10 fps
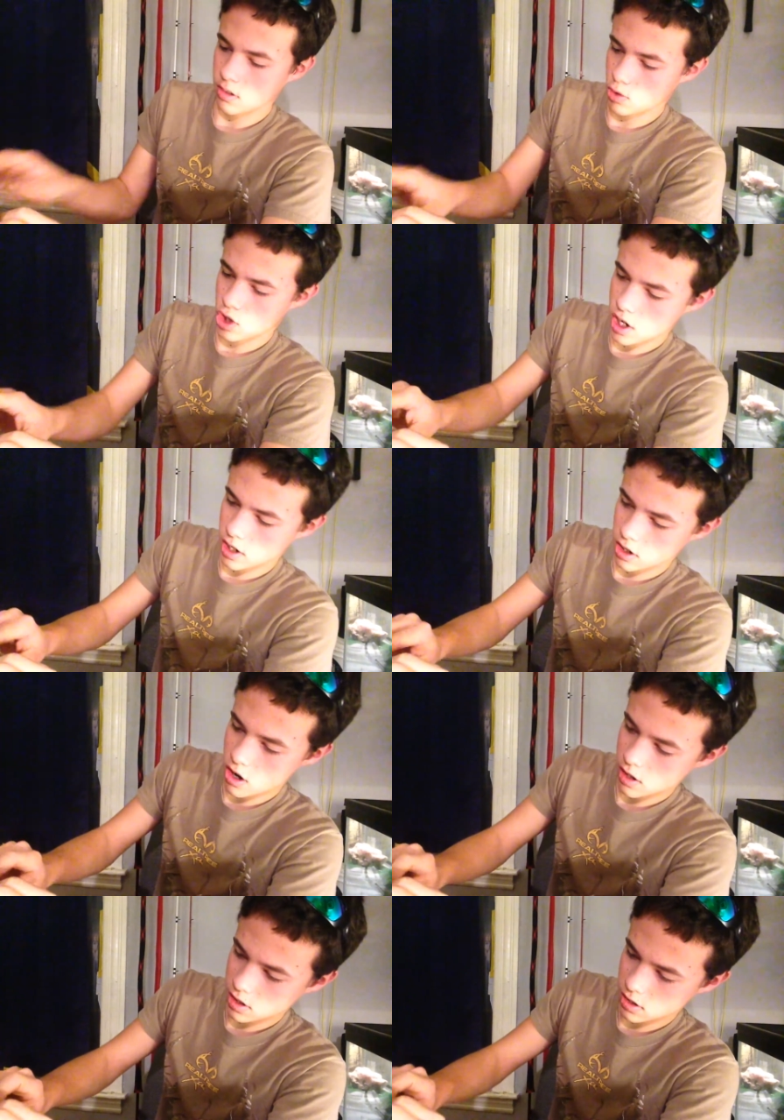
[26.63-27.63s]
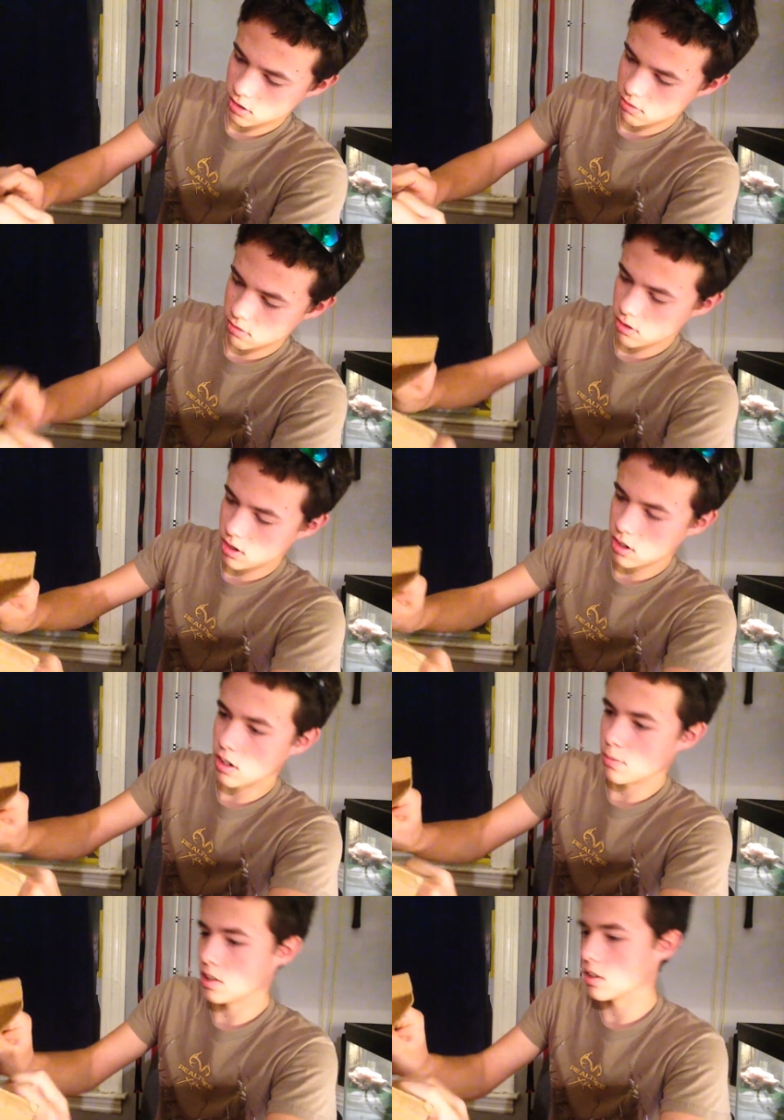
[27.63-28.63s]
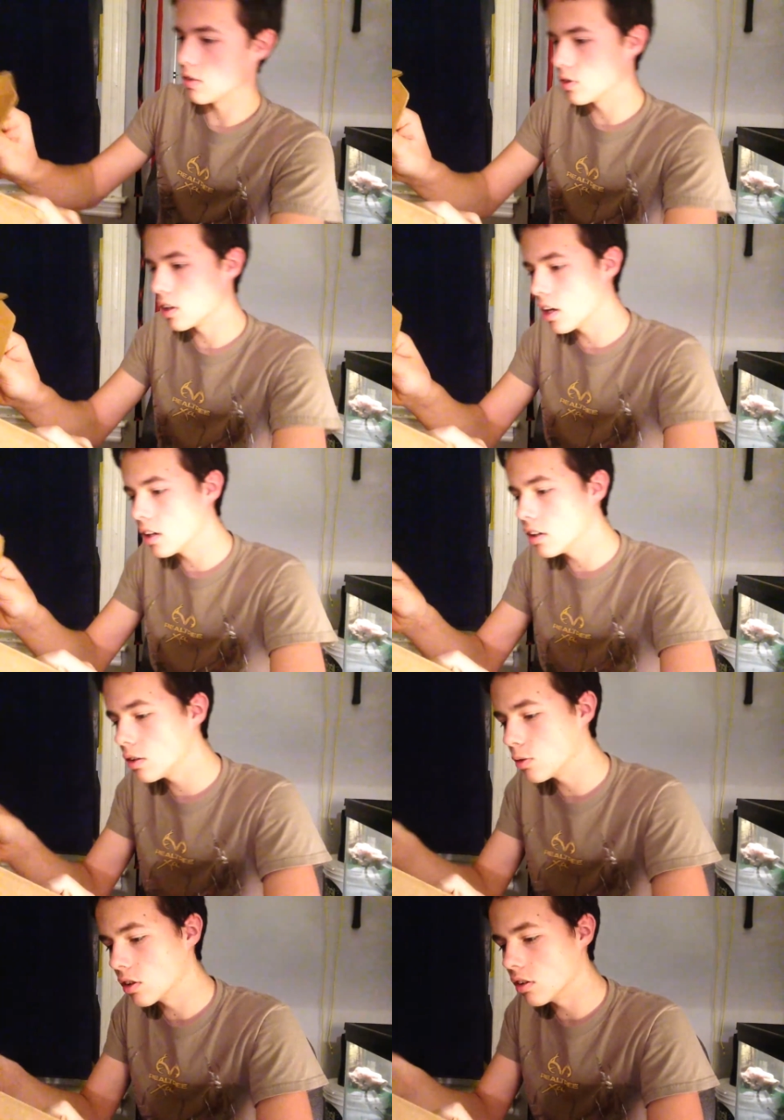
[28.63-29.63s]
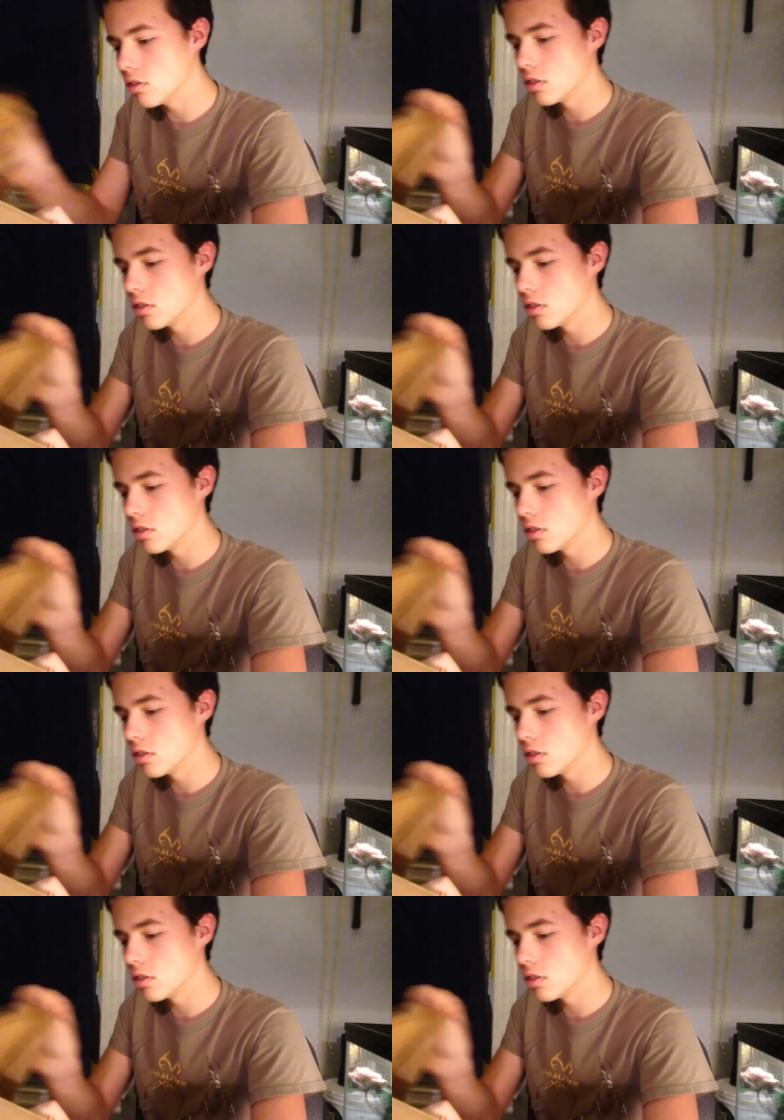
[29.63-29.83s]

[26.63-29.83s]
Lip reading: Trying not to cut myself with that. There we go.